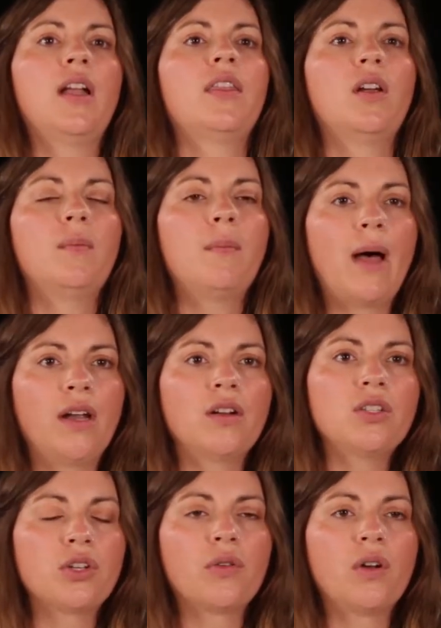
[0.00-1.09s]
their minor
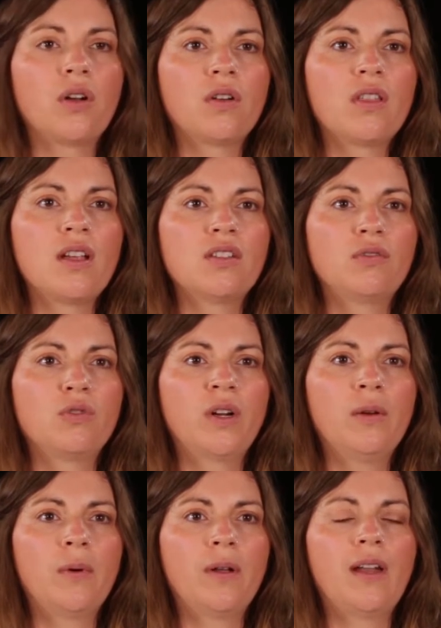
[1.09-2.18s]
children under the age of
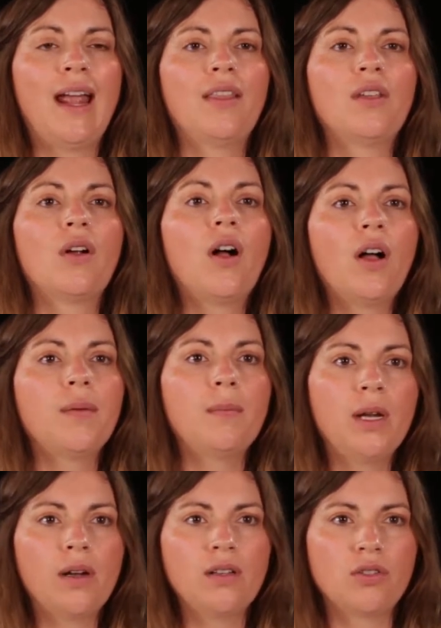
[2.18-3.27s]
21, and their
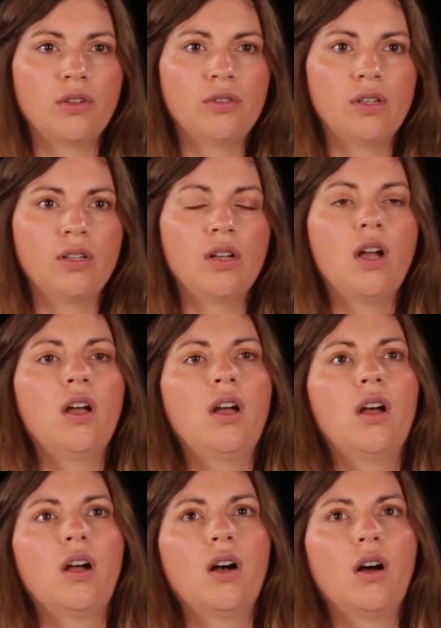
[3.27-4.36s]
unmarried children
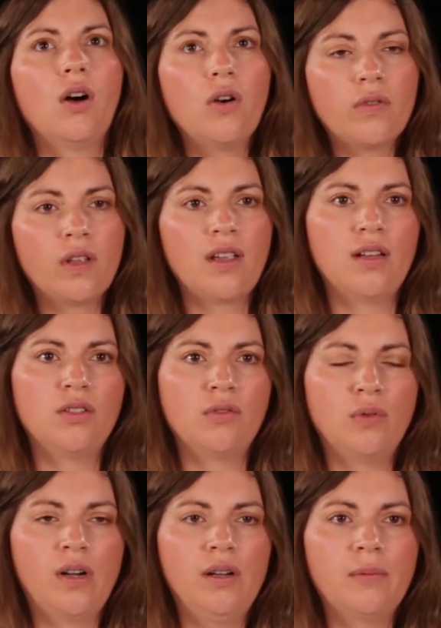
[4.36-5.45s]
over the age of
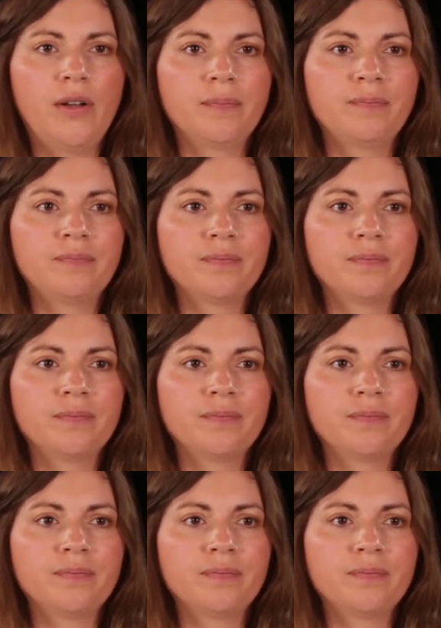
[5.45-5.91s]
21.